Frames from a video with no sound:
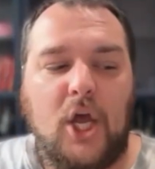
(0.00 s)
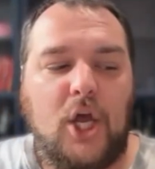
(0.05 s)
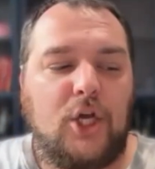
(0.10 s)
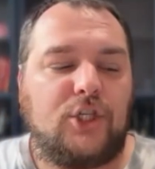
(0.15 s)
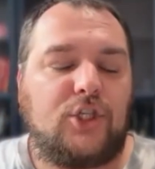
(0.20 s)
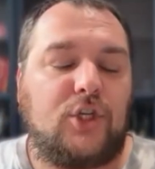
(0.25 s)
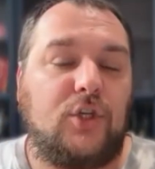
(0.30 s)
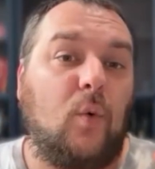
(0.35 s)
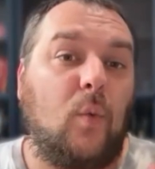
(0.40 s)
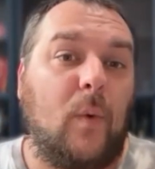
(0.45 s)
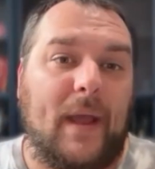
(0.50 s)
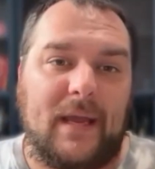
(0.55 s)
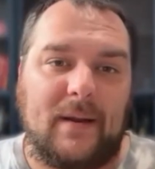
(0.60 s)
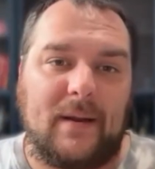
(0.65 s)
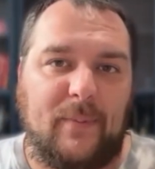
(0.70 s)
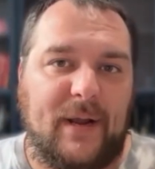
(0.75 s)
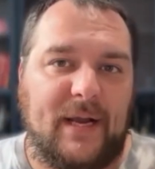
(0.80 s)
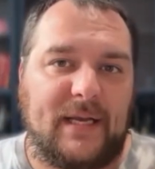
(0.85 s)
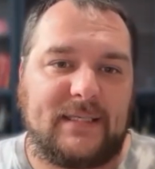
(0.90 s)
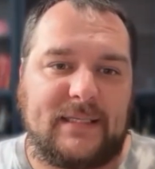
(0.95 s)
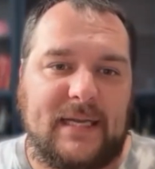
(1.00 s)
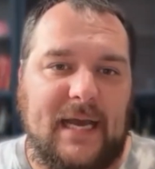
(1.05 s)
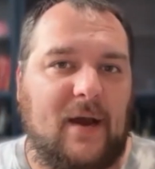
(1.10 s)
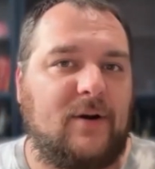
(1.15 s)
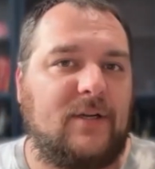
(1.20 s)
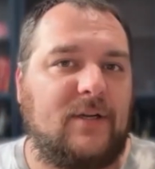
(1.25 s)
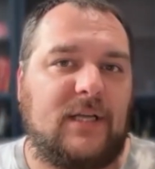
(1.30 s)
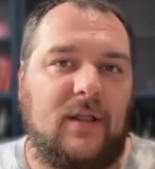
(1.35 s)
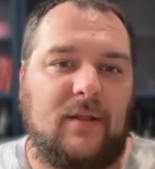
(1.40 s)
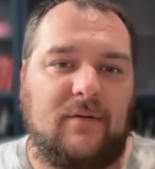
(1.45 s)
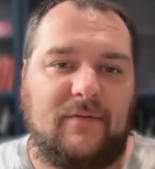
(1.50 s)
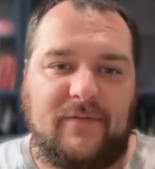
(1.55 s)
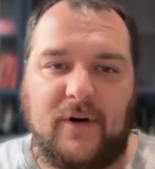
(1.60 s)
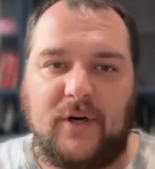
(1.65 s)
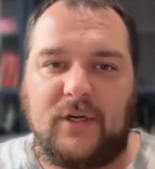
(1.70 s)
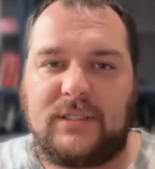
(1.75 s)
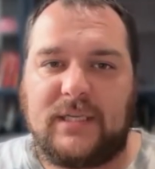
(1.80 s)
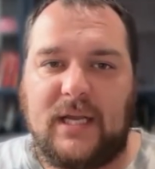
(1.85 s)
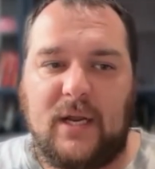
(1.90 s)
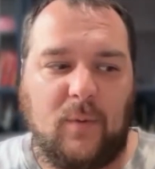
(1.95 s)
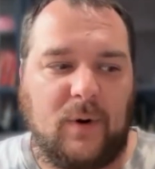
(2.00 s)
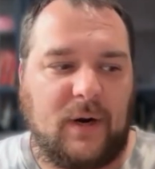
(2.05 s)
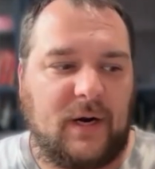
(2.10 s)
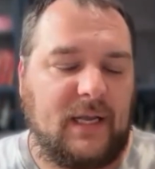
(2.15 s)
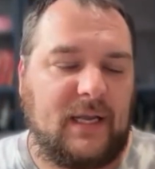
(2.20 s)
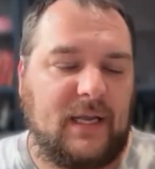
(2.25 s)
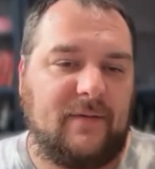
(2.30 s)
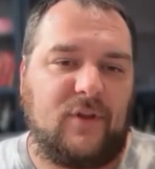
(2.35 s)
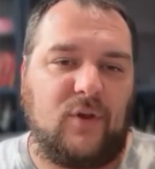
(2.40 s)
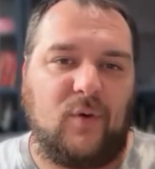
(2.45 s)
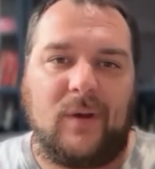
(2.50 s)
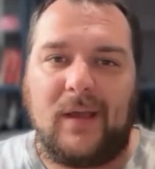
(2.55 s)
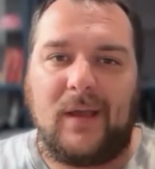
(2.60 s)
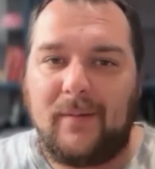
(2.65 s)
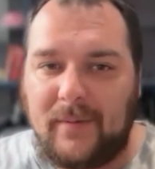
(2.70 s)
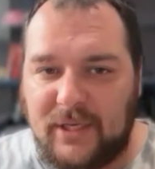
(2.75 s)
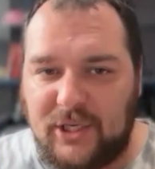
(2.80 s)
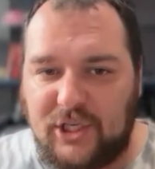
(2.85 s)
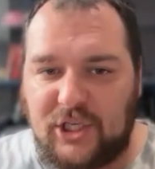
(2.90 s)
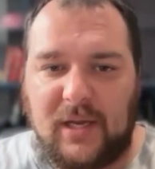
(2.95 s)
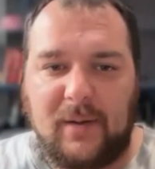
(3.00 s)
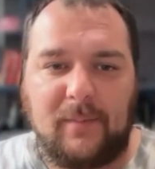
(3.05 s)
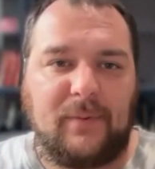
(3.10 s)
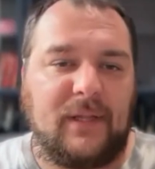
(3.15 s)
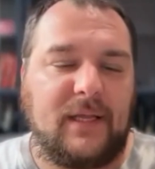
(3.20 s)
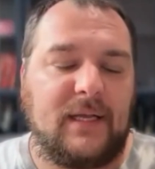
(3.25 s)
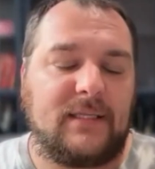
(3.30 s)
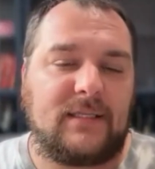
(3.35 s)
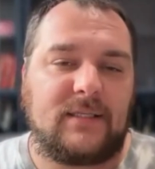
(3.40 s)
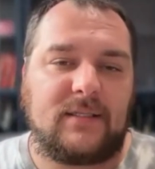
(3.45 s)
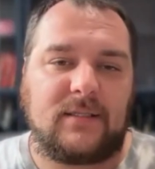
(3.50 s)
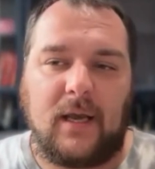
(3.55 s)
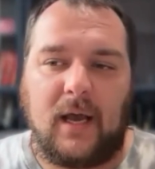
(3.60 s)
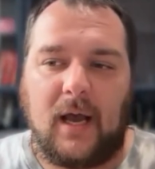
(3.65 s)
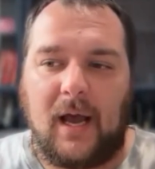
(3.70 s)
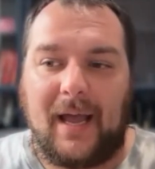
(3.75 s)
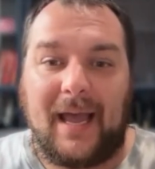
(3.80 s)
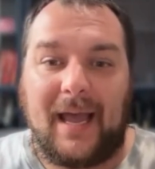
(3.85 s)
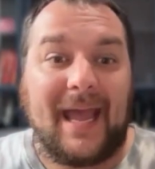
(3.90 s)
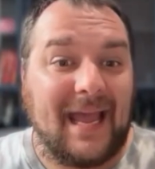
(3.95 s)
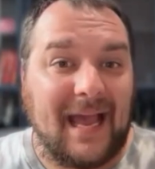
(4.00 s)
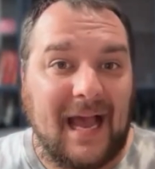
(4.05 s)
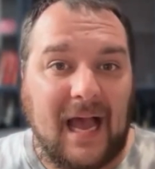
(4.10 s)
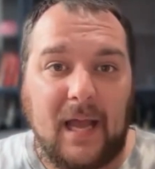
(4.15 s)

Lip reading: So the way it breaks down is on the first day, we're going to give you image templates, AI